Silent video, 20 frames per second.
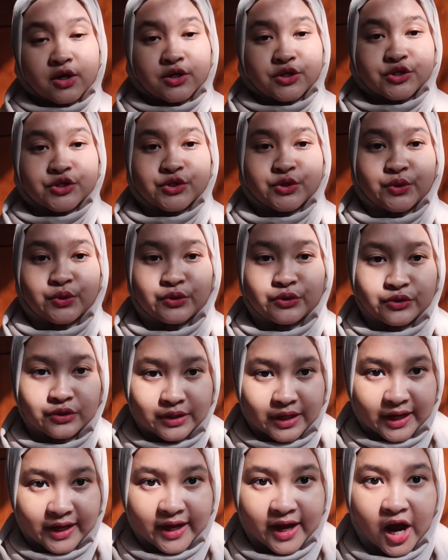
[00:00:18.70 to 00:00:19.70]
So
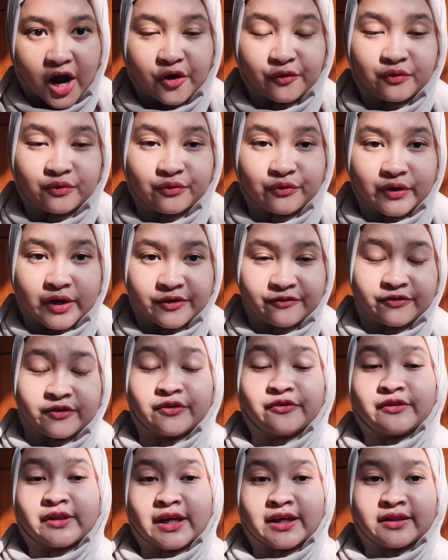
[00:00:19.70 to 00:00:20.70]
today I will
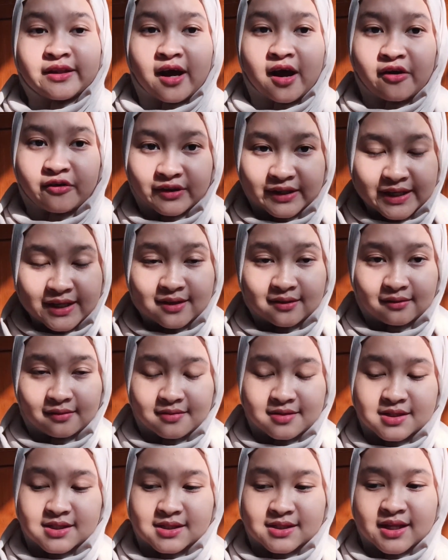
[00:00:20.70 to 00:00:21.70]
review 10
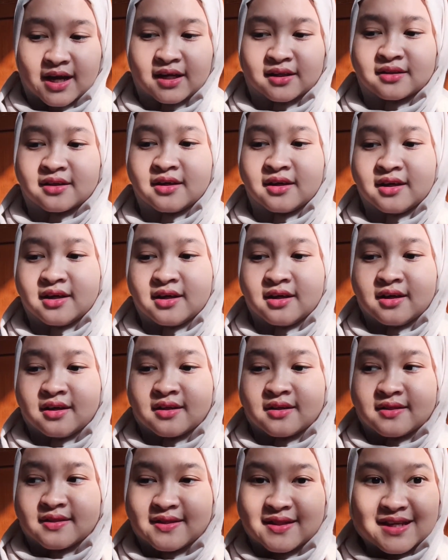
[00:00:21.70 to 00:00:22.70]
articles that
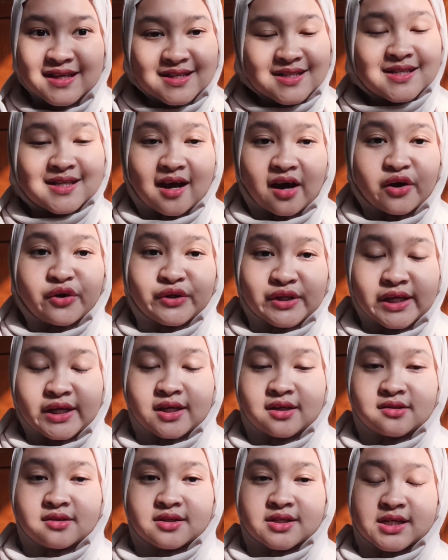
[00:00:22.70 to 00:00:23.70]
these
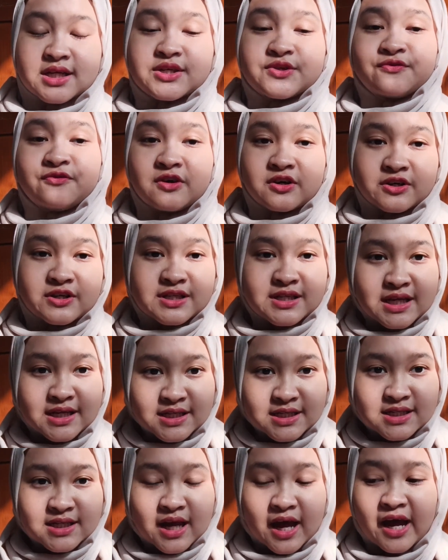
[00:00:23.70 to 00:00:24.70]
articles is
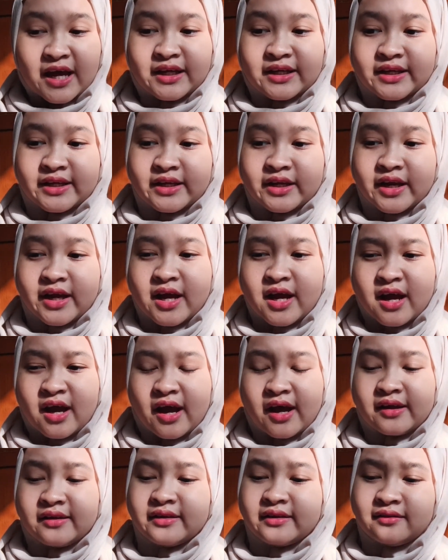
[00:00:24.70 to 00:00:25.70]
focuses on
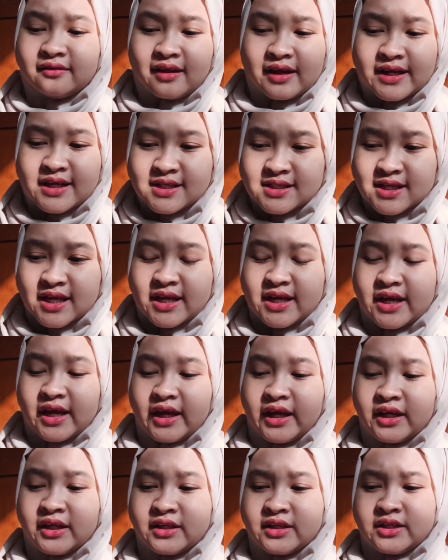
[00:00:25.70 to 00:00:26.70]
analyzing
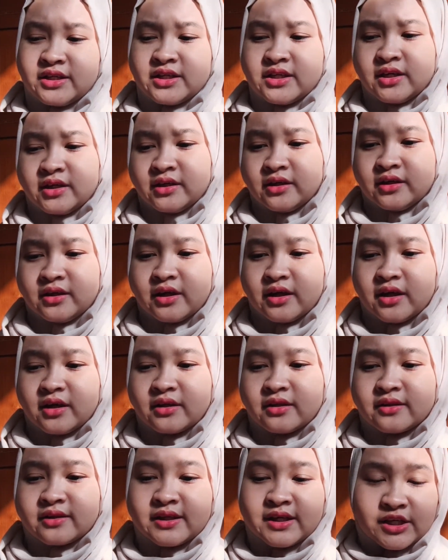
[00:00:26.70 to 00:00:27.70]
in the
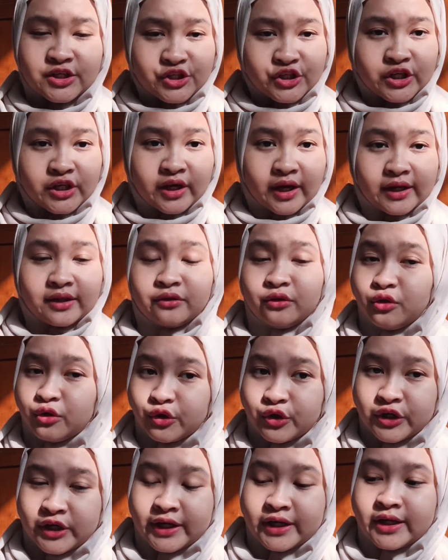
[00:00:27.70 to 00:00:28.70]
teaching and
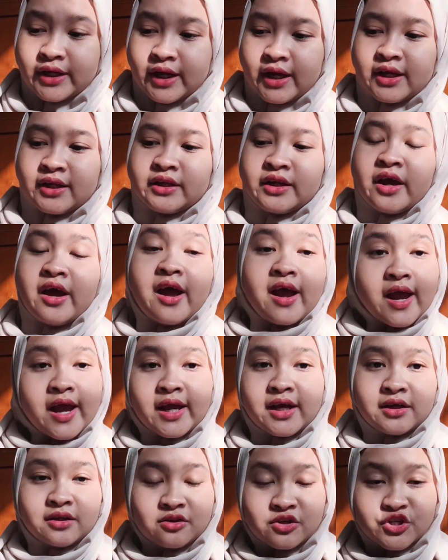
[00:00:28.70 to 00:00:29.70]
learning and
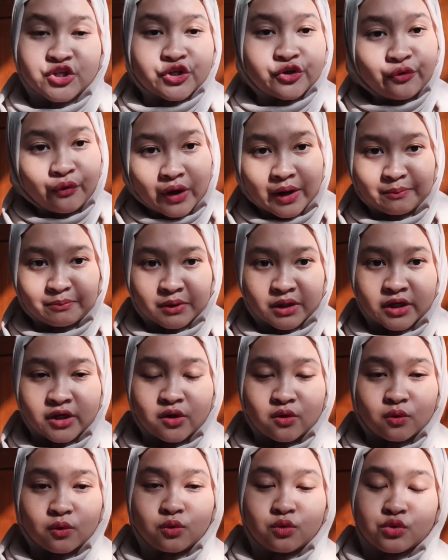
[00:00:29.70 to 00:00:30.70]
English
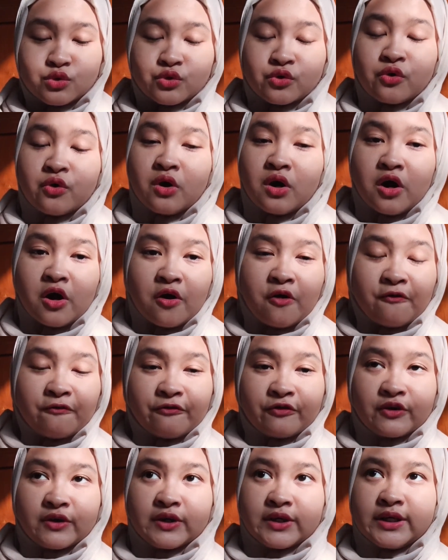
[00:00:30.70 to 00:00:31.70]
grammar, also
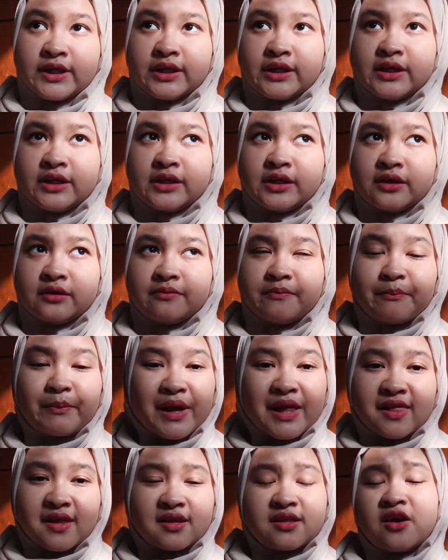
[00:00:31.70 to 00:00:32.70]
for the
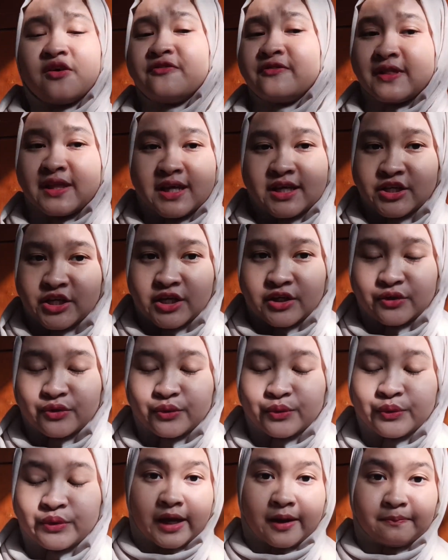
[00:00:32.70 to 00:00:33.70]
method of teaching
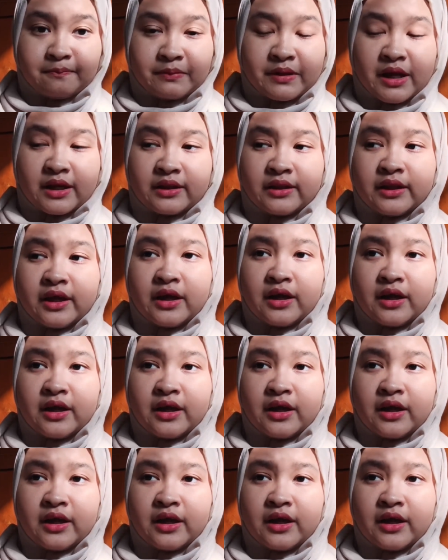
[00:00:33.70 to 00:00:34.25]
to gap that